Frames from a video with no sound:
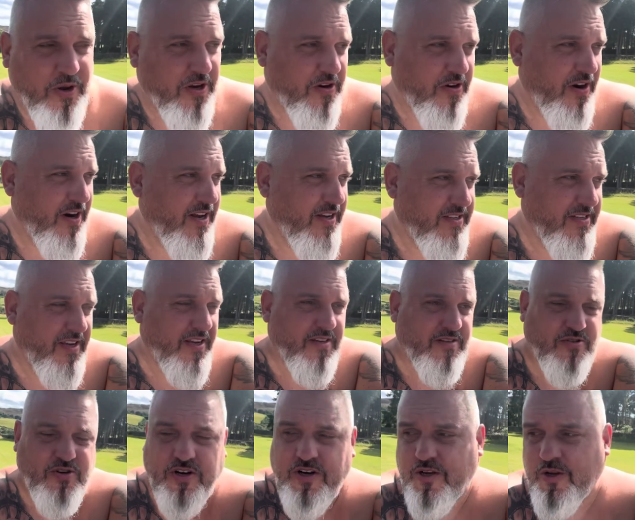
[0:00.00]
crazy,
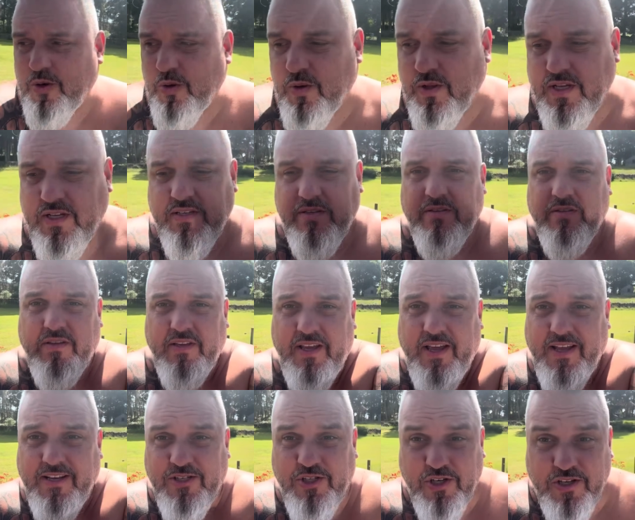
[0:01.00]
trying to cool the
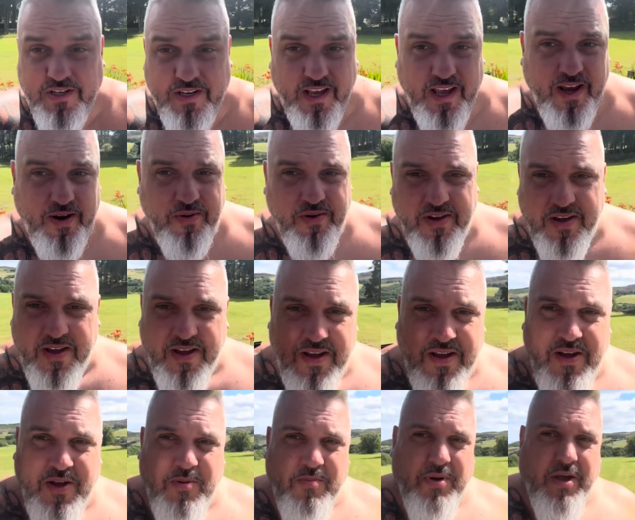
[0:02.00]
engine down.
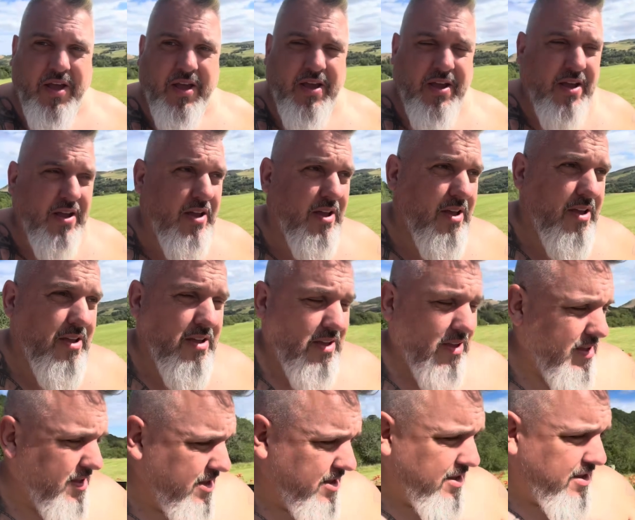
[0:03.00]
But
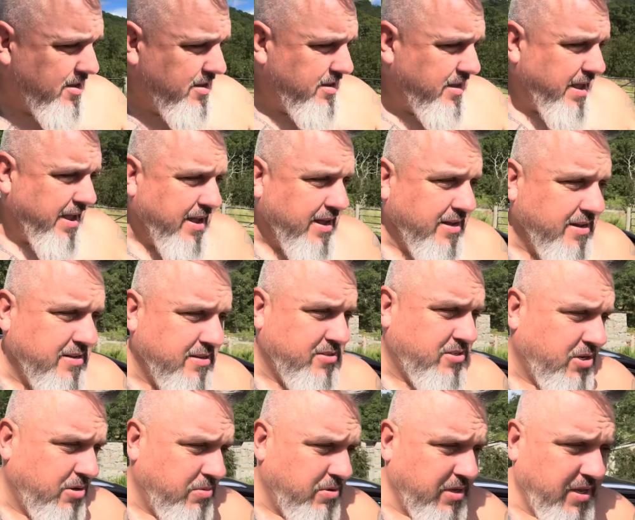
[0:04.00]
yeah,
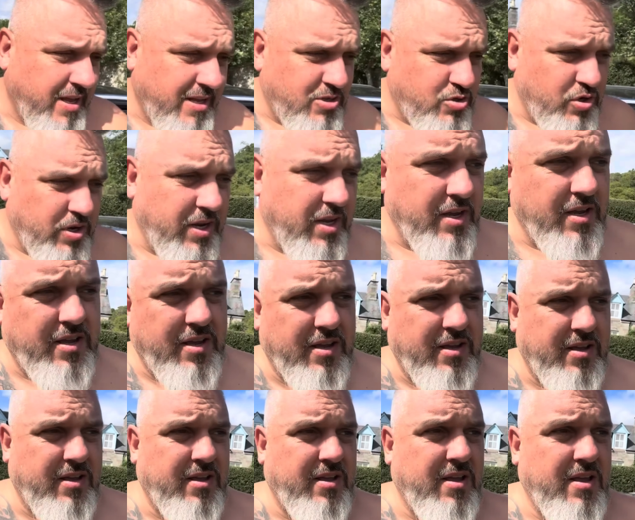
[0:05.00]
so I want to get a drink,
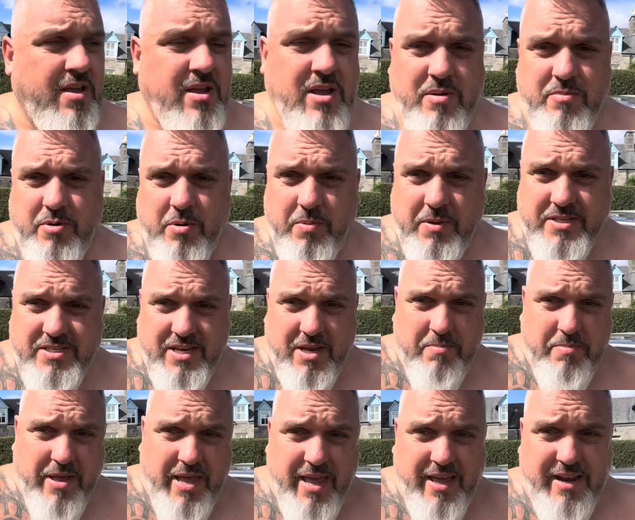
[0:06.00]
probably take
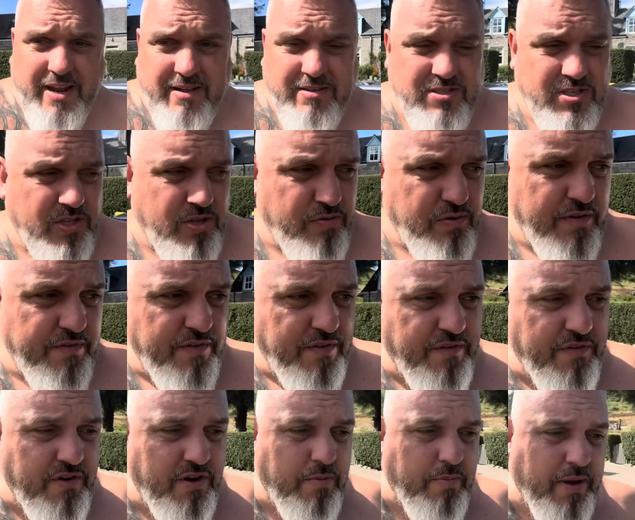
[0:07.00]
Bear down to the river
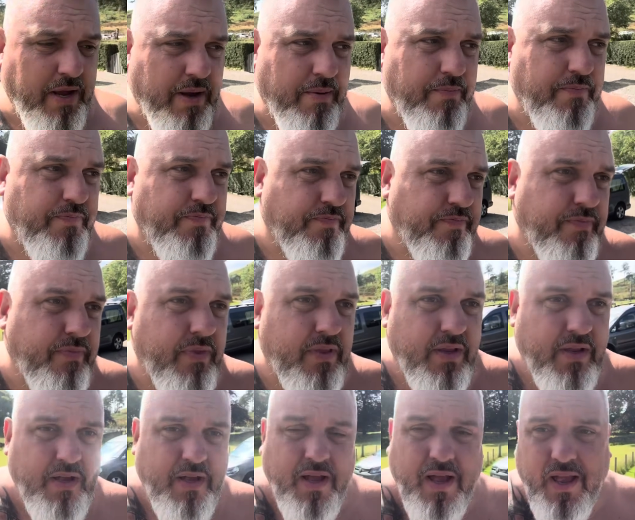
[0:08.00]
for a bit,
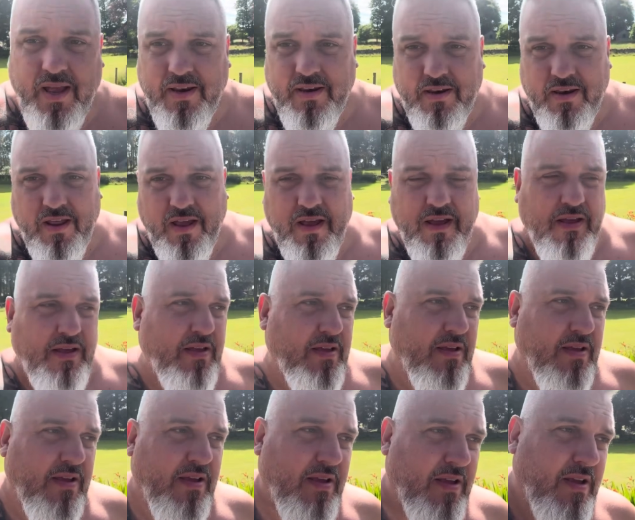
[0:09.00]
and
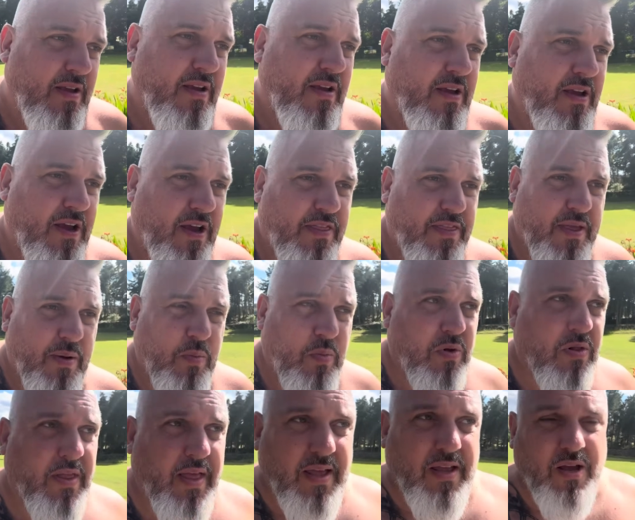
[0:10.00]
then we'll
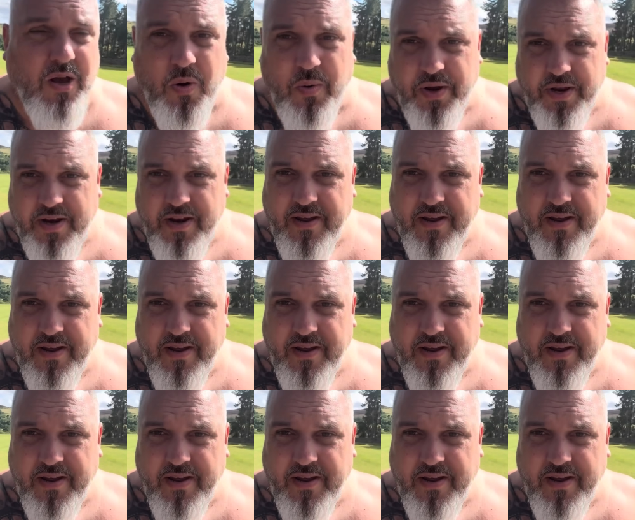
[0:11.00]
get going.